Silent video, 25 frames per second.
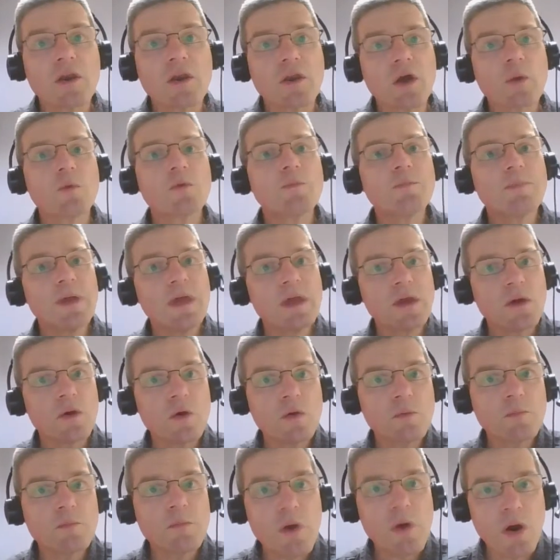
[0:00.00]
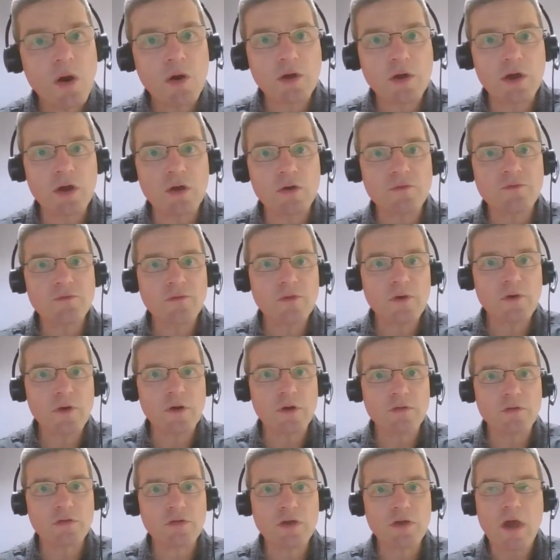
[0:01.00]
And I would pick on Marco
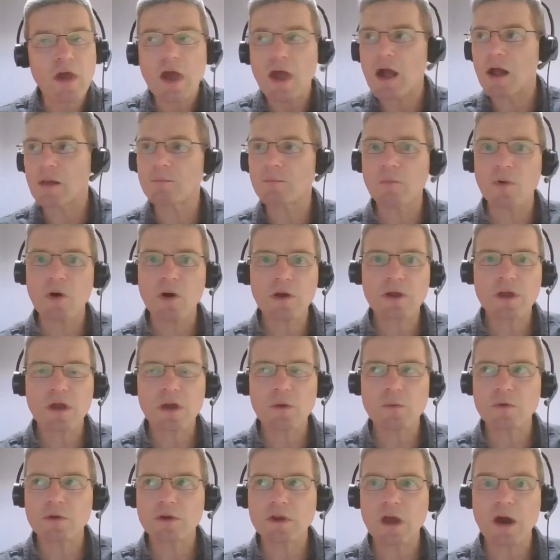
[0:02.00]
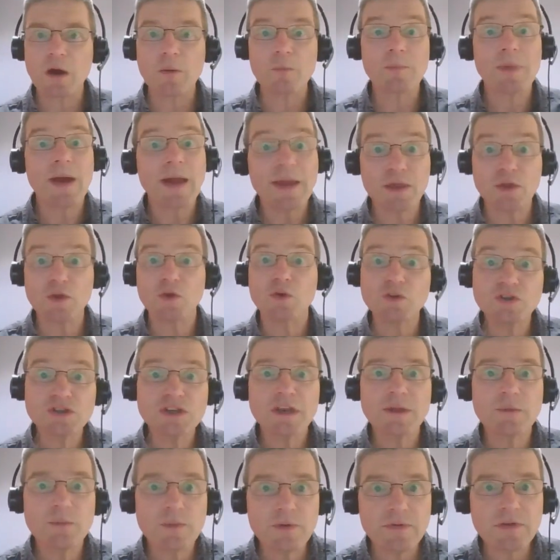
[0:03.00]
first, and Marco would come back
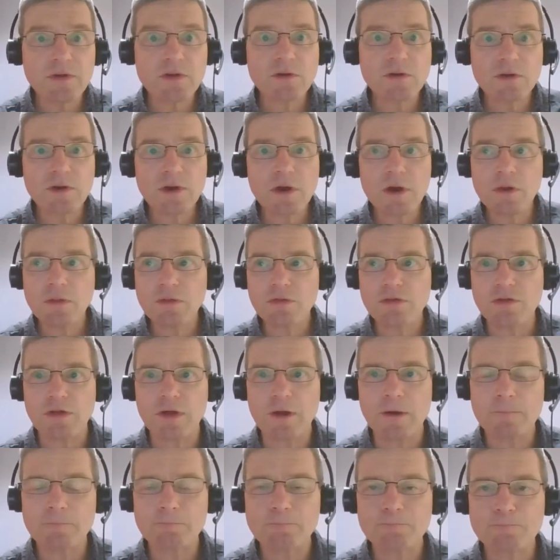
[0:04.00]
usually with a good answer.